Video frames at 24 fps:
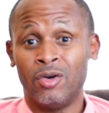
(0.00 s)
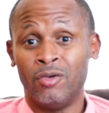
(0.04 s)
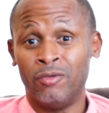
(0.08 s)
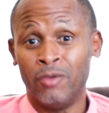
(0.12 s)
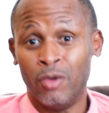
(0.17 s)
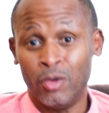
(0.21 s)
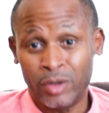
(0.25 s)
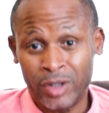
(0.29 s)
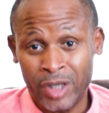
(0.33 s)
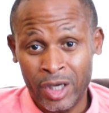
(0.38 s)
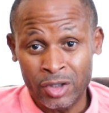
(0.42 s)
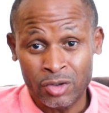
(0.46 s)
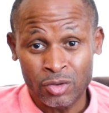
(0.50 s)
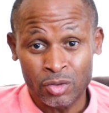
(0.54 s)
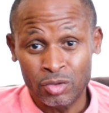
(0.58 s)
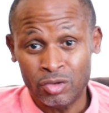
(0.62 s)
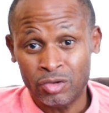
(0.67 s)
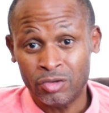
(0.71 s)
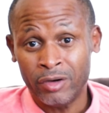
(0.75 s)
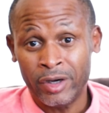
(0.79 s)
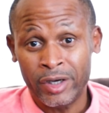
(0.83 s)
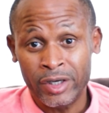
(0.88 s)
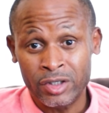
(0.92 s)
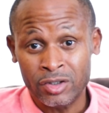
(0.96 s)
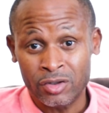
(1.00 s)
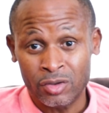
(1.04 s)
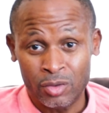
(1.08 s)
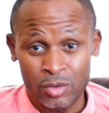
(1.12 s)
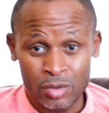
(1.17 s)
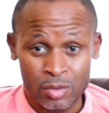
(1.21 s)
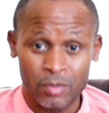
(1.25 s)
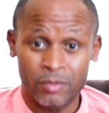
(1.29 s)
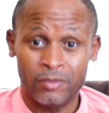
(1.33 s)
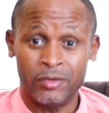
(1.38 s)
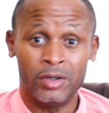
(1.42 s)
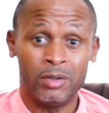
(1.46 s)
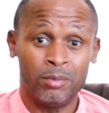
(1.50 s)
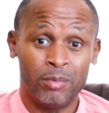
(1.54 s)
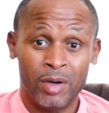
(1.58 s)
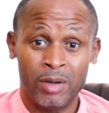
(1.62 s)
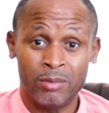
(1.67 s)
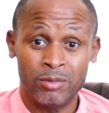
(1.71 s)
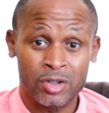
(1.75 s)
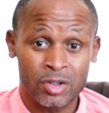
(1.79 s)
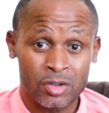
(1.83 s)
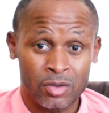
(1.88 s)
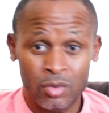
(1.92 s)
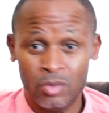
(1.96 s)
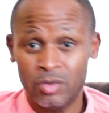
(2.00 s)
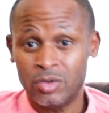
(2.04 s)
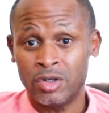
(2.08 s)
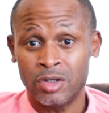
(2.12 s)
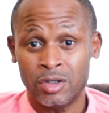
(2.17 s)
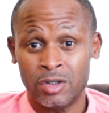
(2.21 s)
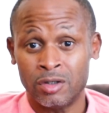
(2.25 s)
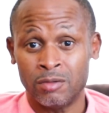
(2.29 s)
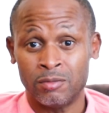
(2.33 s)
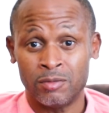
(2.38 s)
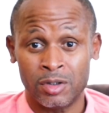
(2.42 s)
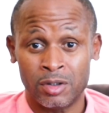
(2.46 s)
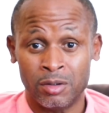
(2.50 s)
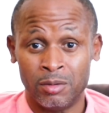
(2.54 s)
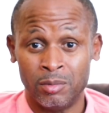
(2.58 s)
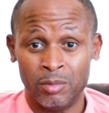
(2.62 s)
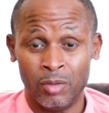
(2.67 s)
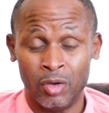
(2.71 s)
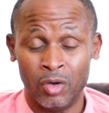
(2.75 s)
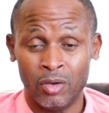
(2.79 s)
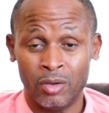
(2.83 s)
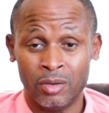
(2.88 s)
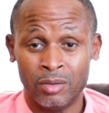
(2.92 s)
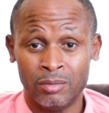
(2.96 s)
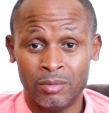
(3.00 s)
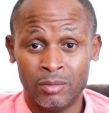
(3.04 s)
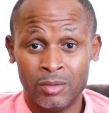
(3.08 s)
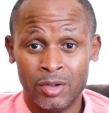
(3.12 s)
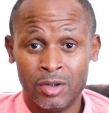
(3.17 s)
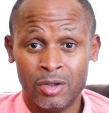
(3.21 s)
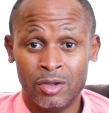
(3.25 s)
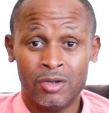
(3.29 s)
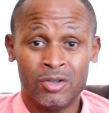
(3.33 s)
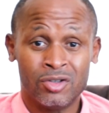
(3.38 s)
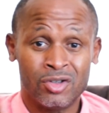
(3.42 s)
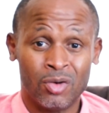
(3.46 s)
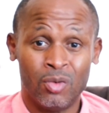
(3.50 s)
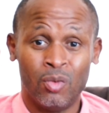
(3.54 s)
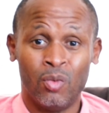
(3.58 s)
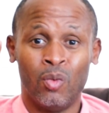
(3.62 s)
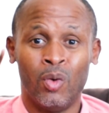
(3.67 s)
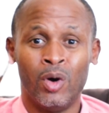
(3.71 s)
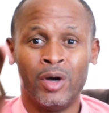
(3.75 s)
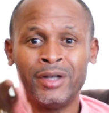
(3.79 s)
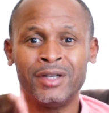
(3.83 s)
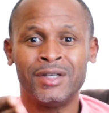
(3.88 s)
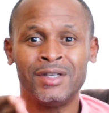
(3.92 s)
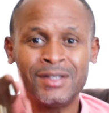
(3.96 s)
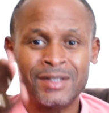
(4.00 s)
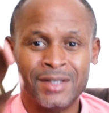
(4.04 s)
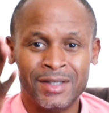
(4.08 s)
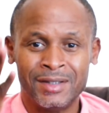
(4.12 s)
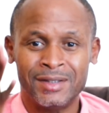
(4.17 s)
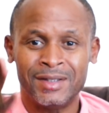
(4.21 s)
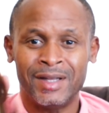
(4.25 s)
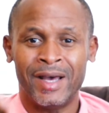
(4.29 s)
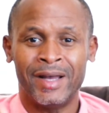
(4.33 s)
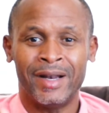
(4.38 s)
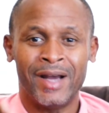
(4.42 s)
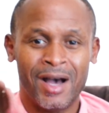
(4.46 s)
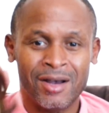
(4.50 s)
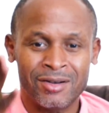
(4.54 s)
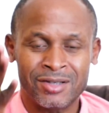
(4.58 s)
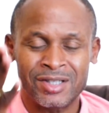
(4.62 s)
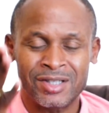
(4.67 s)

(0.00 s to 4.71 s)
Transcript: no vocational trade schools within the public school systems anymore. So what is it that our